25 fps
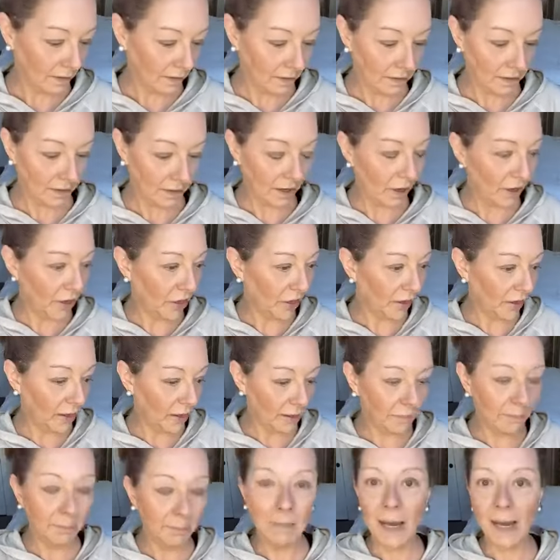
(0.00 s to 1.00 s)

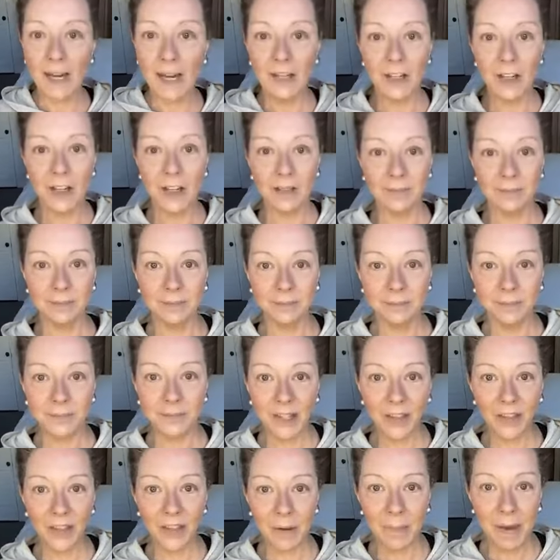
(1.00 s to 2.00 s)
Nothing major,
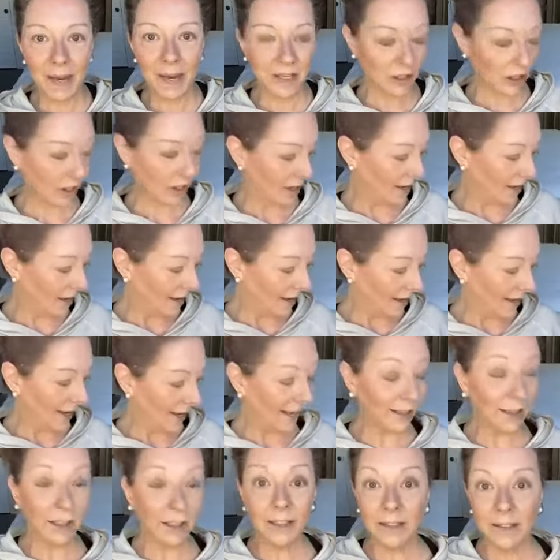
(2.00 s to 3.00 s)
nothing major.
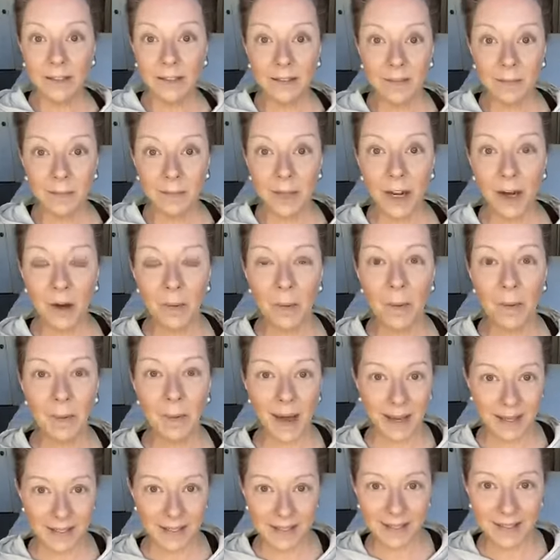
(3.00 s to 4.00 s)
And look, when I open
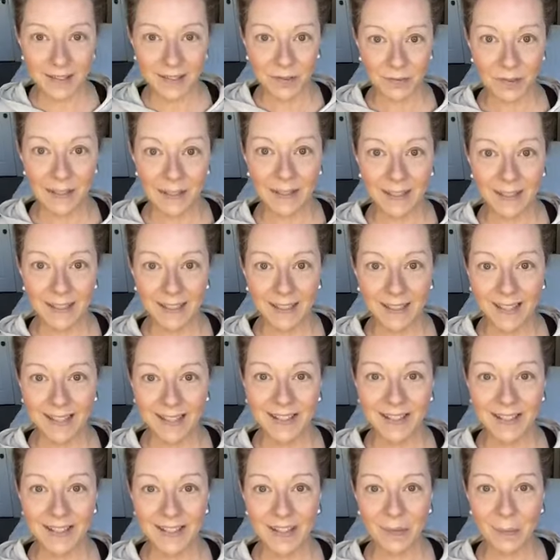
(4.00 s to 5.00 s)
my eyes, it
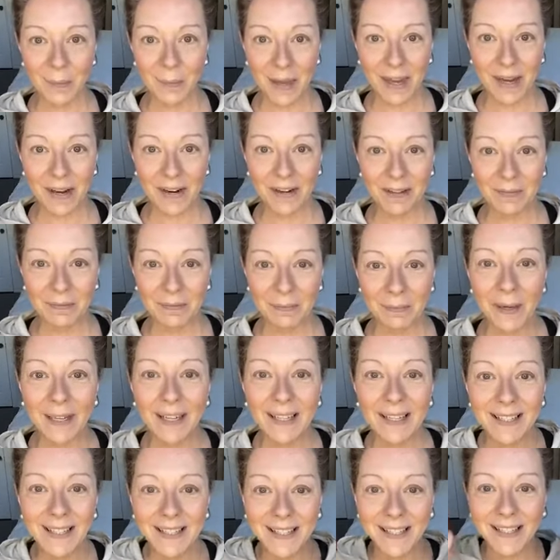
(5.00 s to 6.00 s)
has disappeared,
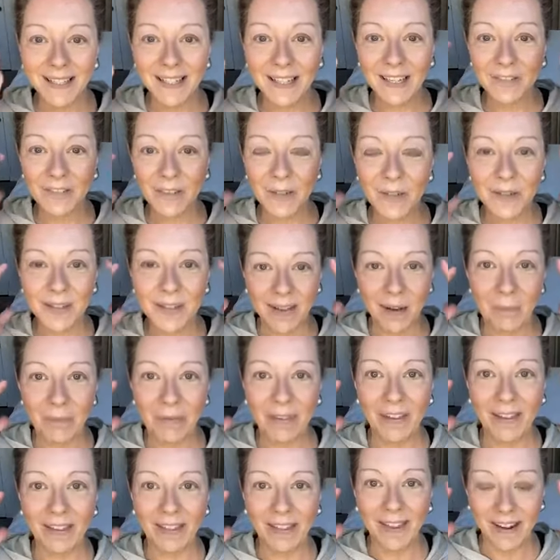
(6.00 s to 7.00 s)
but it's going to give you
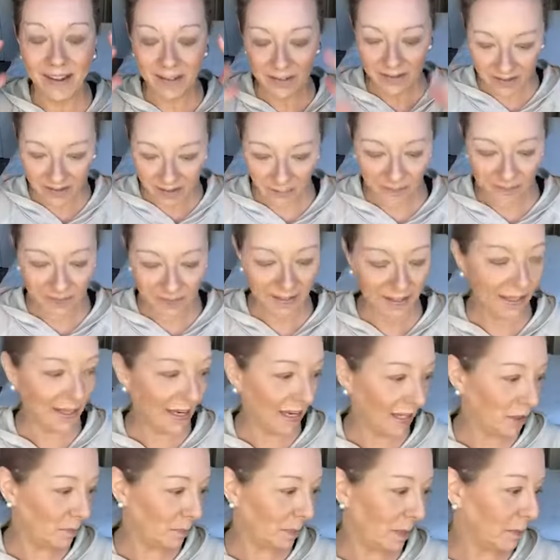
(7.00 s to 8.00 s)
something there, something to
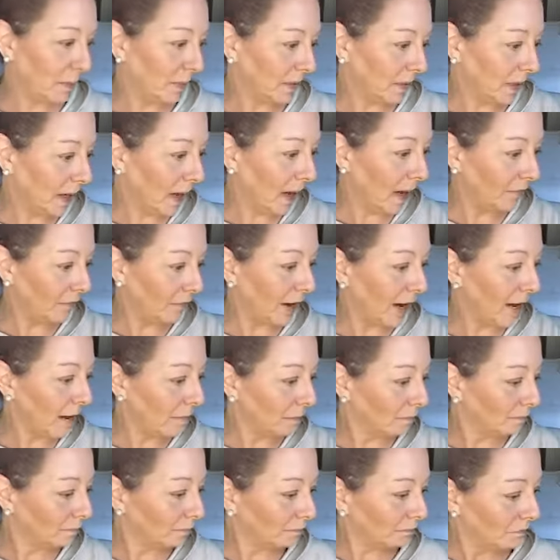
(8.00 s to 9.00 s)
catch people's eye,
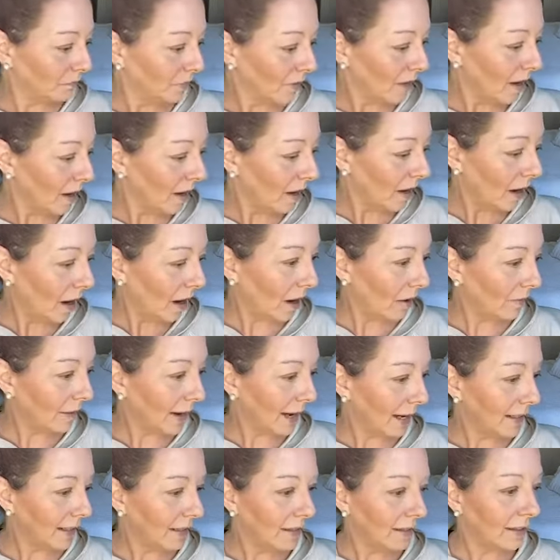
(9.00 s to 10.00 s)
right? All
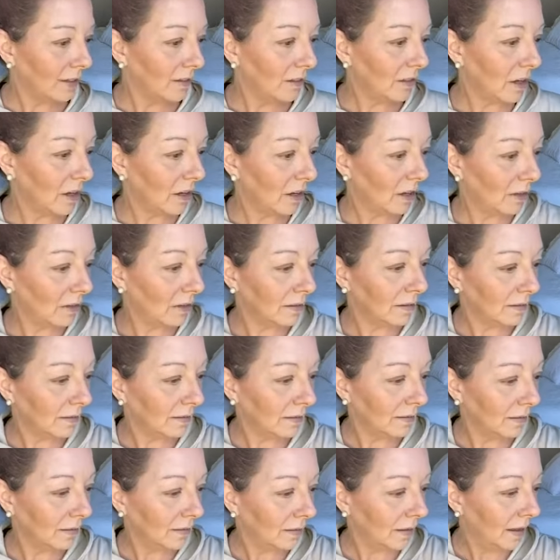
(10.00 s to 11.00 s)
right, y'all,
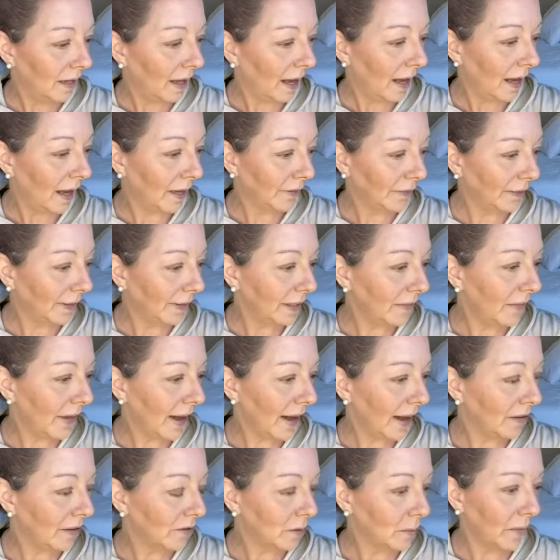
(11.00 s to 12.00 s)
I don't leave the
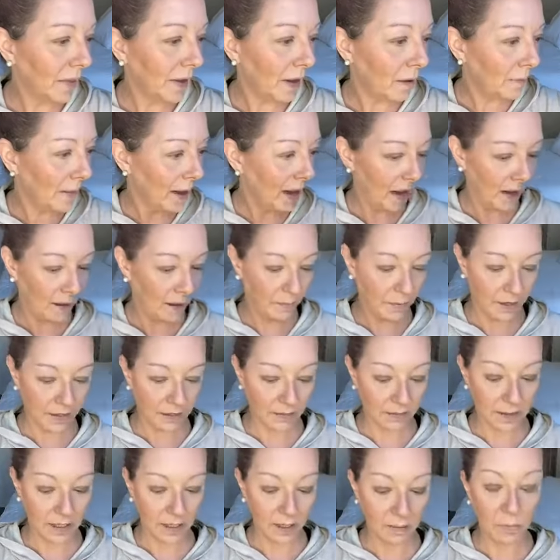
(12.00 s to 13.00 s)
house without my
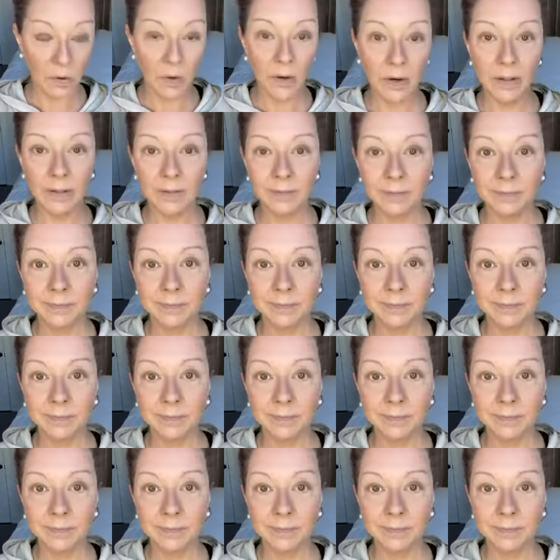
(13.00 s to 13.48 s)
eyebrows anymore.